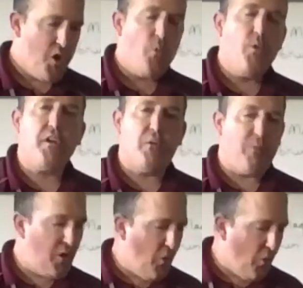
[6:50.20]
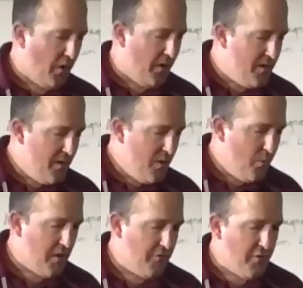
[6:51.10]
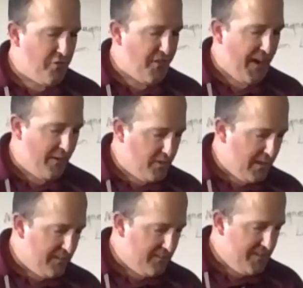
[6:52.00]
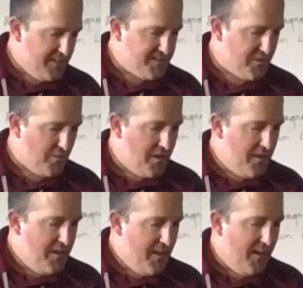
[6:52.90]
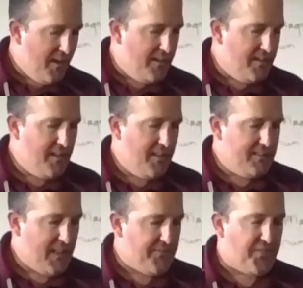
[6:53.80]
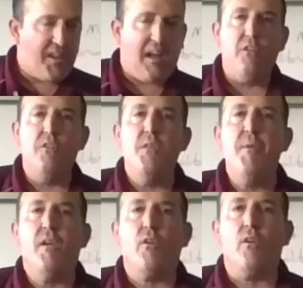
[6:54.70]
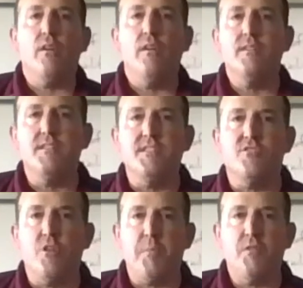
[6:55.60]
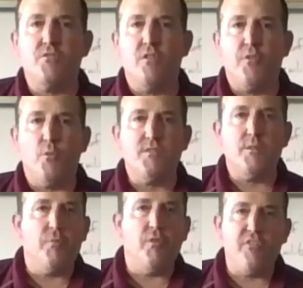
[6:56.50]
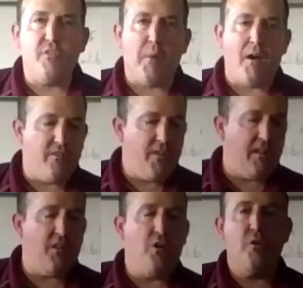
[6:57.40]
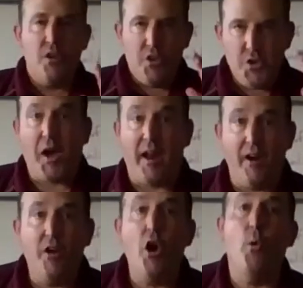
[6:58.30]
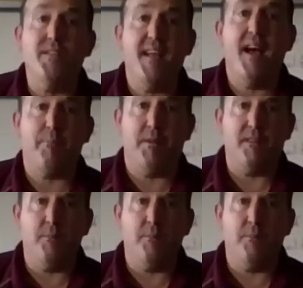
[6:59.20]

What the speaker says: We're going to record whatever the final color is. So let the color in the beaker distribute. So if there was a brief amount of yellow, you kind of know what's happening.